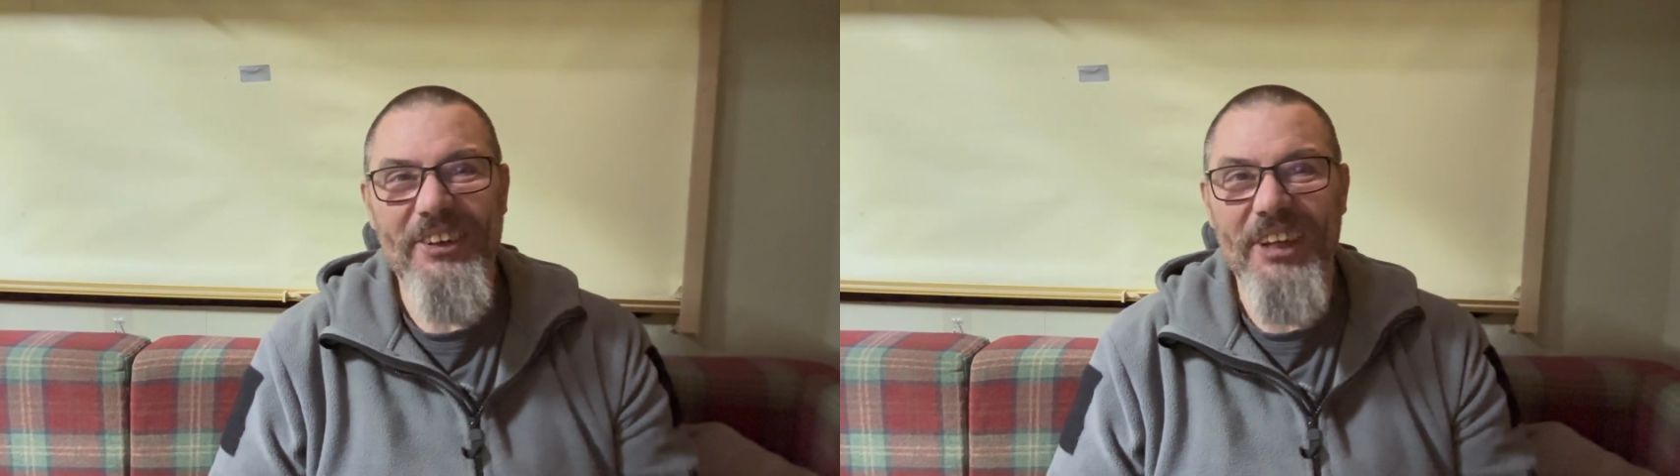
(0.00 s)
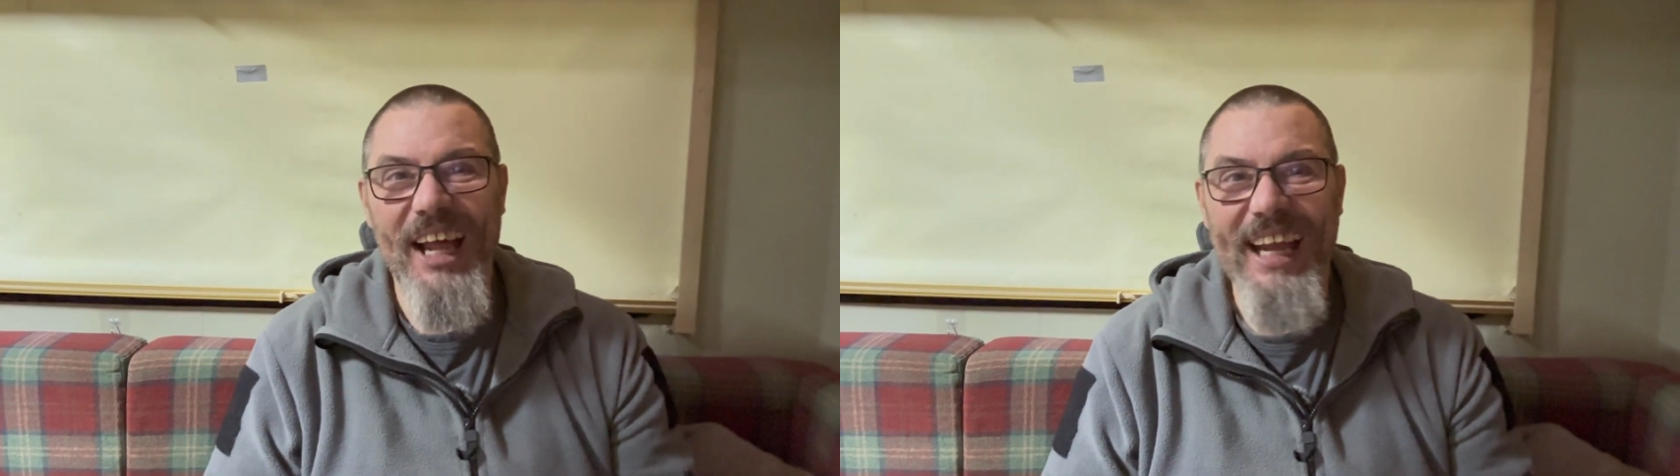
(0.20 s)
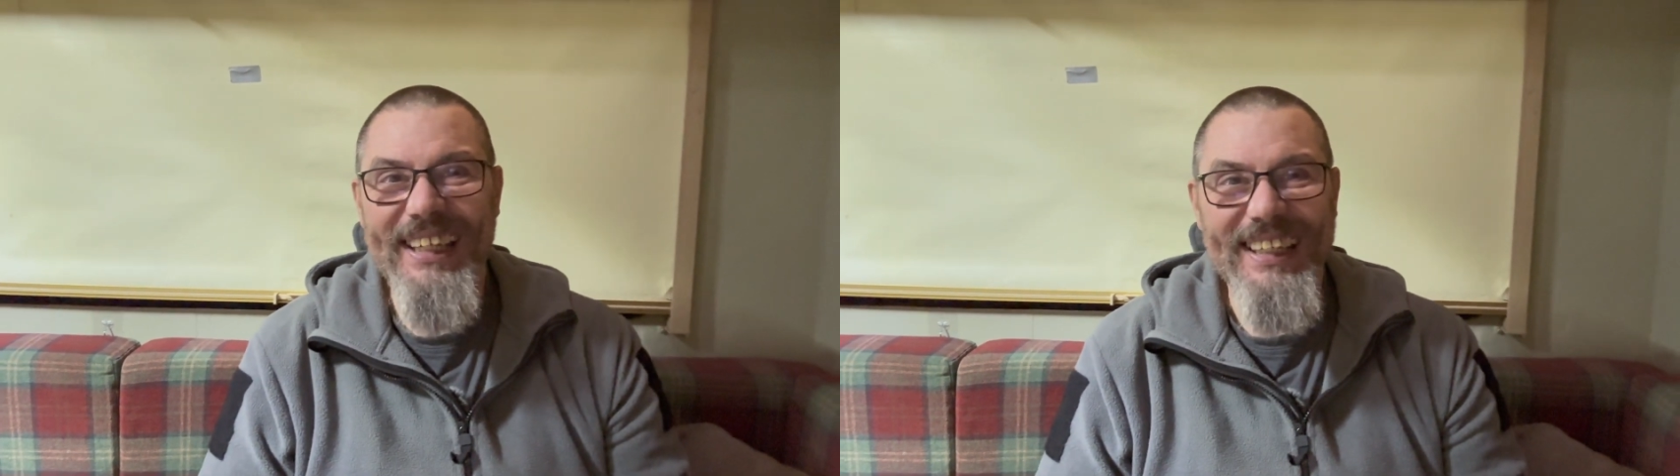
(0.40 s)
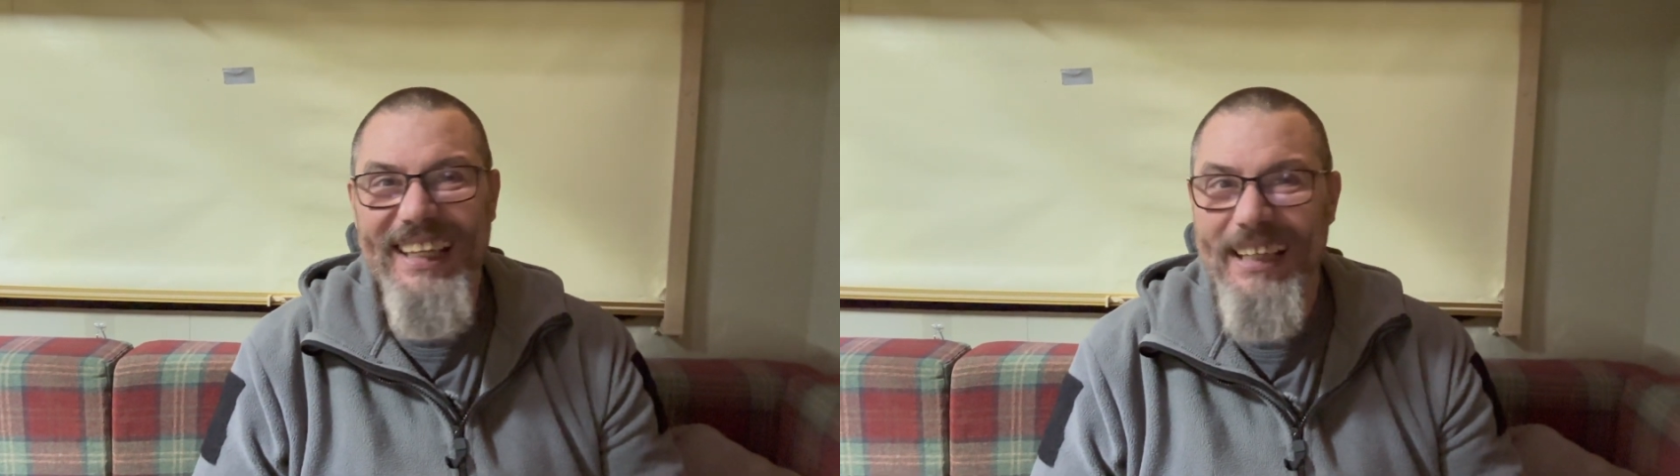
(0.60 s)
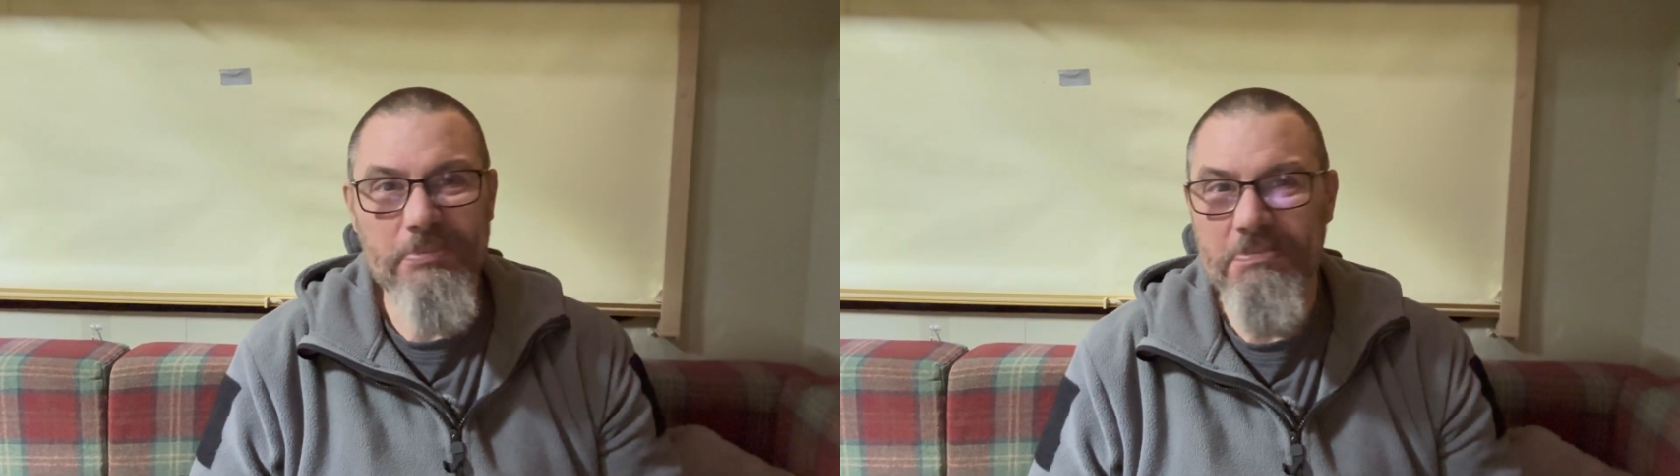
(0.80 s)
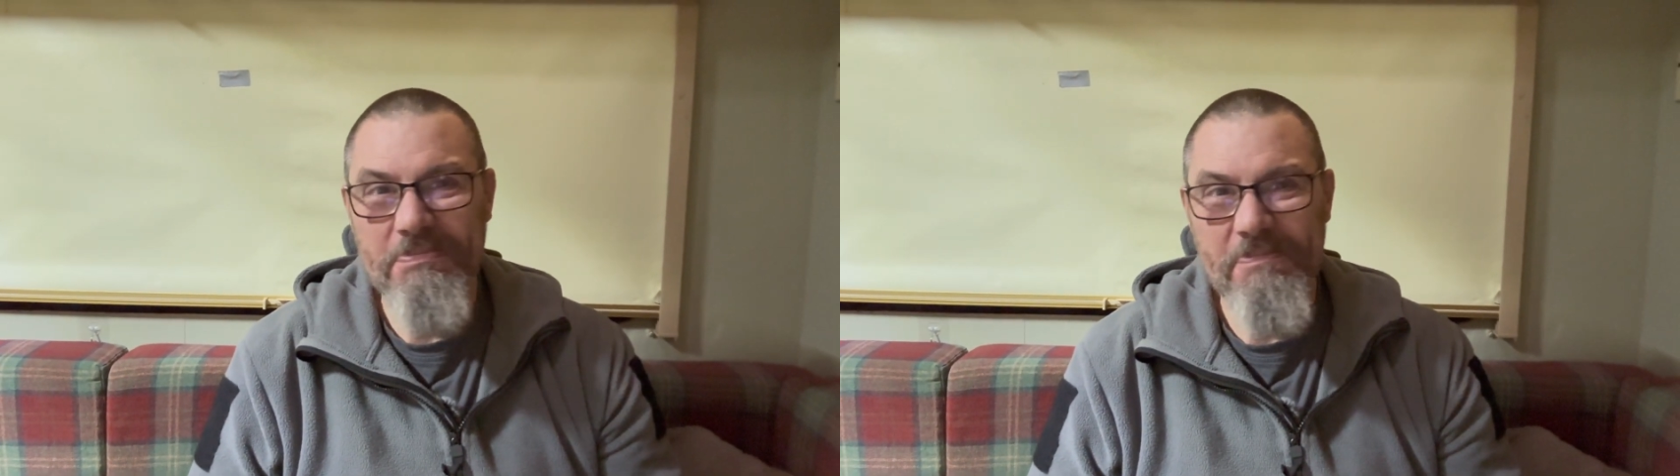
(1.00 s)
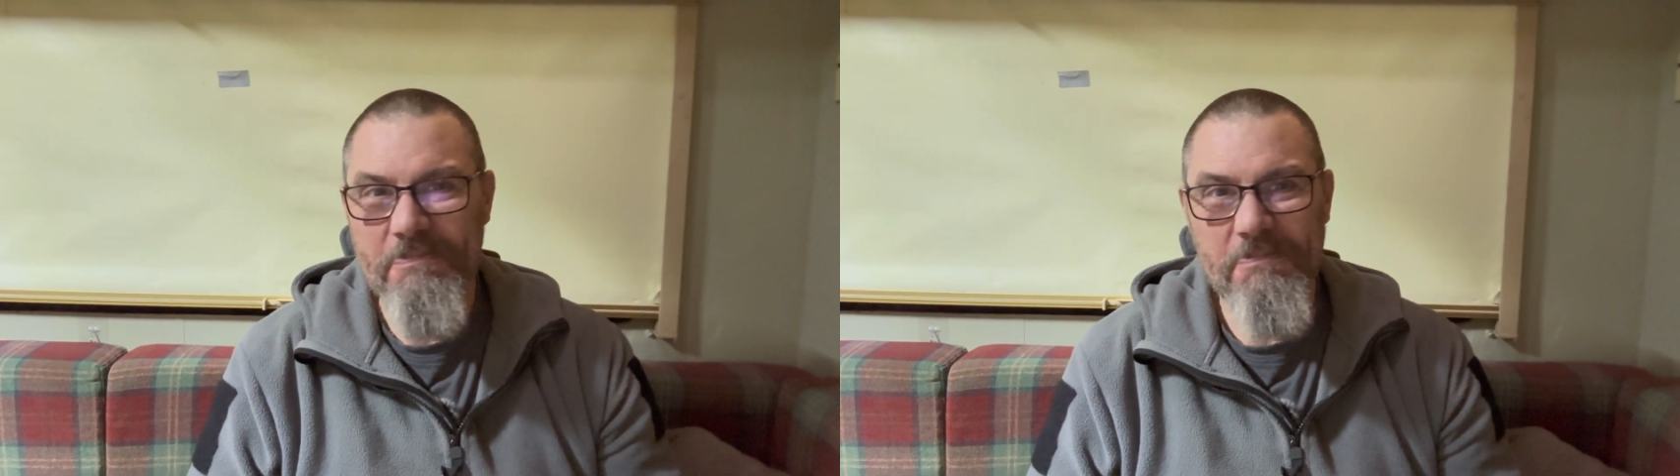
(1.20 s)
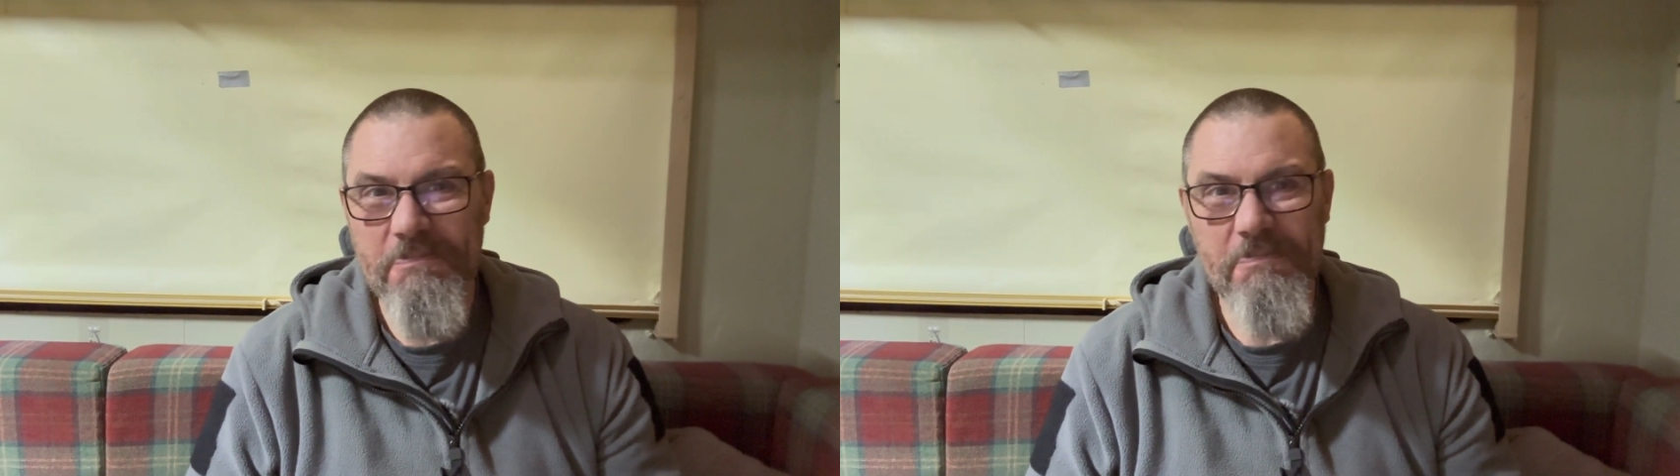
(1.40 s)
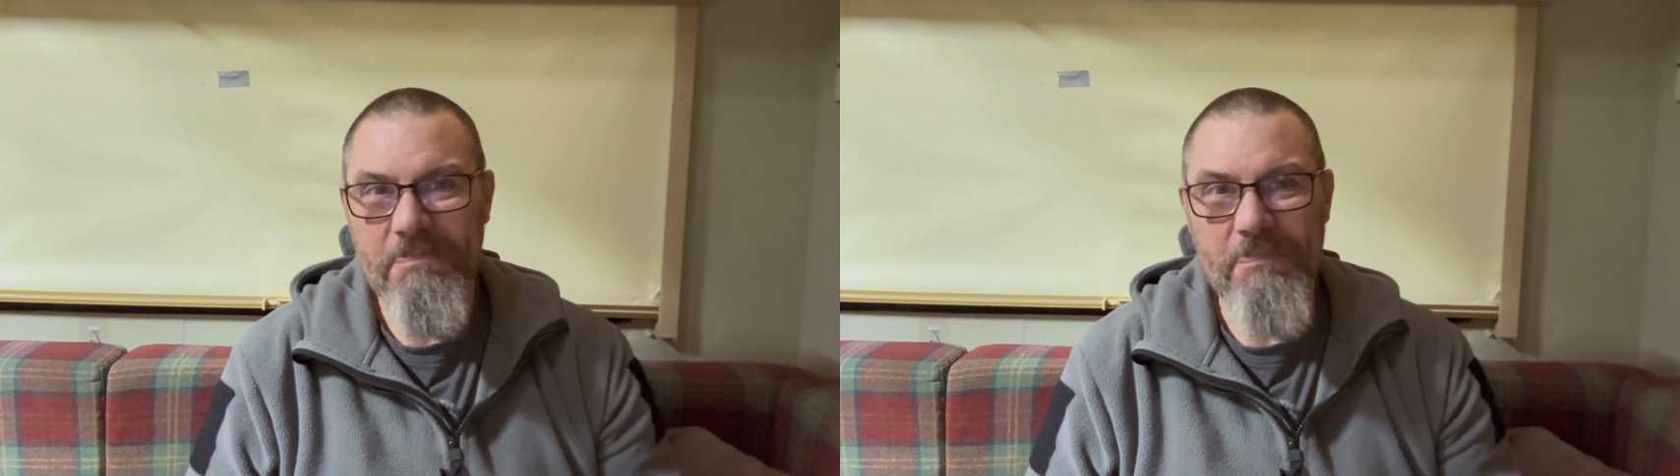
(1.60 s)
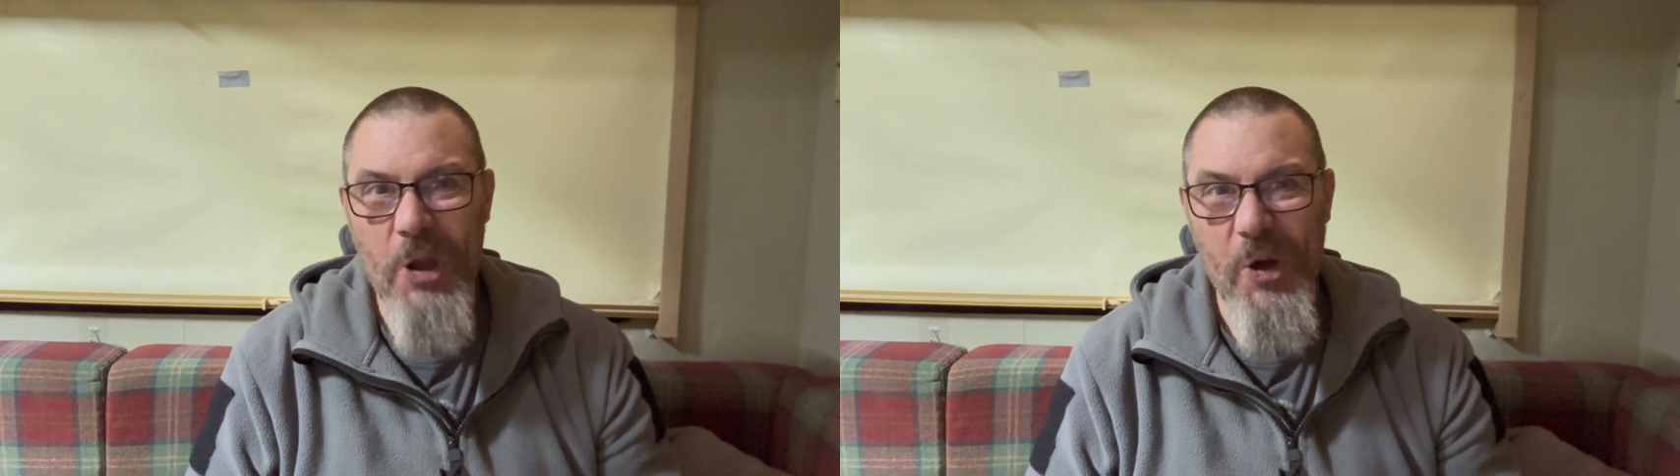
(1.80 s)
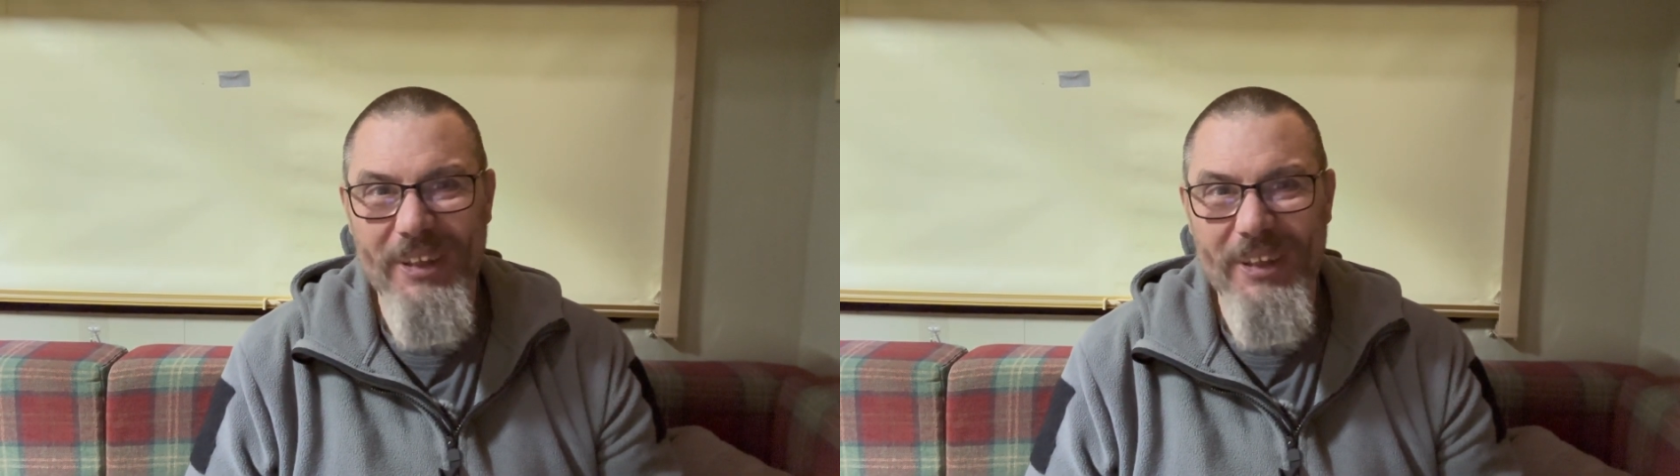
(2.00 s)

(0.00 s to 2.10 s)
online, no,